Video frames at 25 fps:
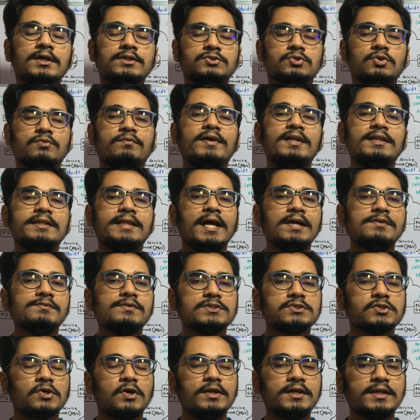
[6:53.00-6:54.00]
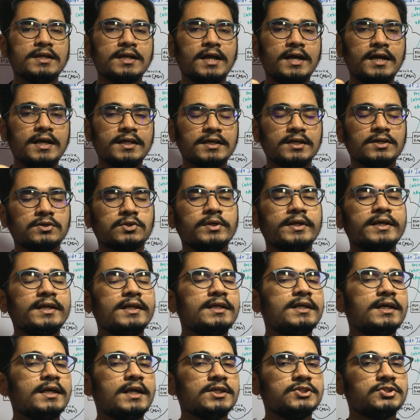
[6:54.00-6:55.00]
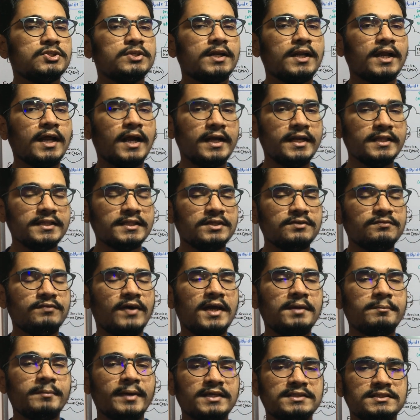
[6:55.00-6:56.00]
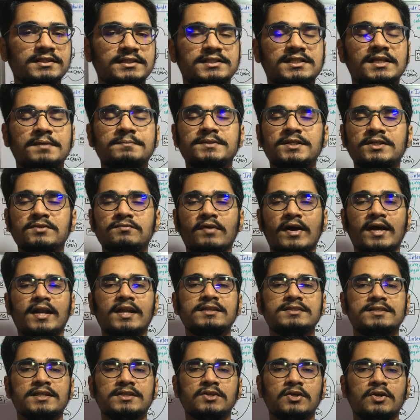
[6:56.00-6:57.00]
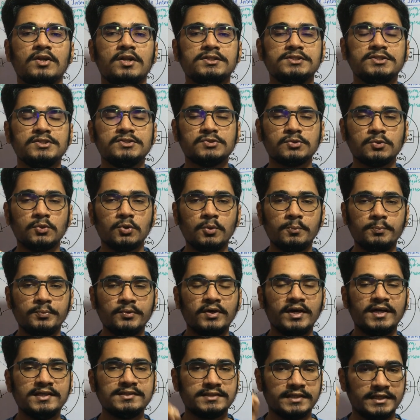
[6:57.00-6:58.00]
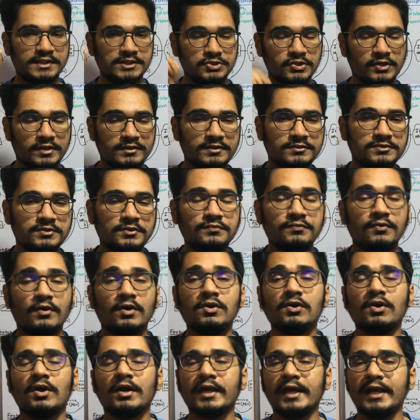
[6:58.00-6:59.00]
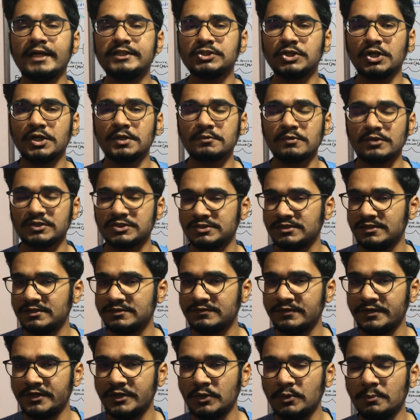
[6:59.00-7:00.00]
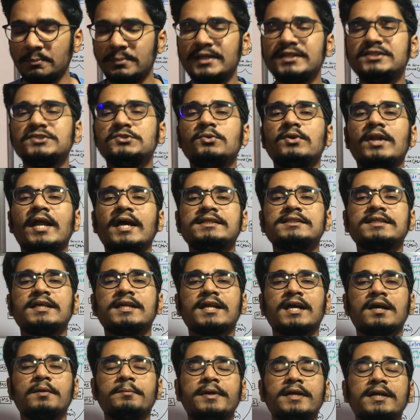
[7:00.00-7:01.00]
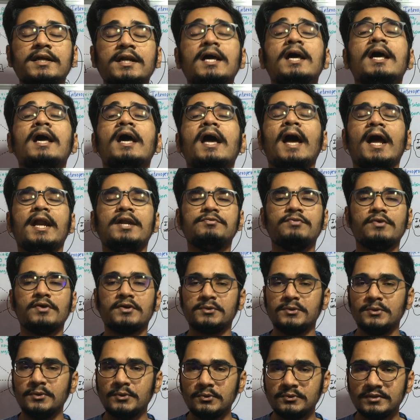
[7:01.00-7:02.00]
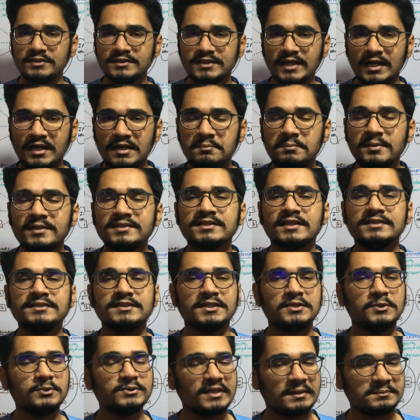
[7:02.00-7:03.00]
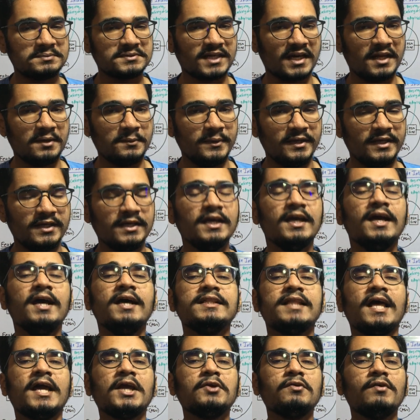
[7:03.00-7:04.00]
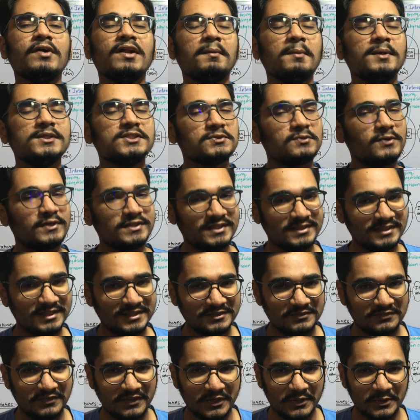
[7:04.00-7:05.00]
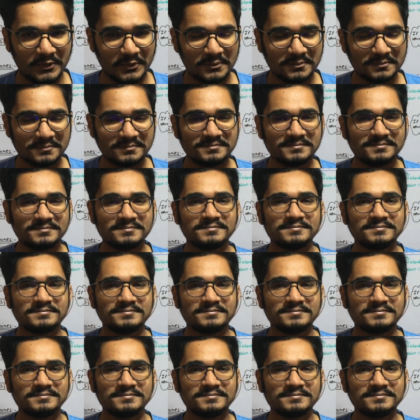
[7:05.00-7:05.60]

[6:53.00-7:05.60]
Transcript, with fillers: So well, that was all regarding a quick introduction regarding the WiMAX systems in wireless technology. So hope you guys enjoyed this video. As you guys are watching this video, please do like, share, comment, and if you are new to this channel, please consider do subscribing. Thank you very much for watching this video.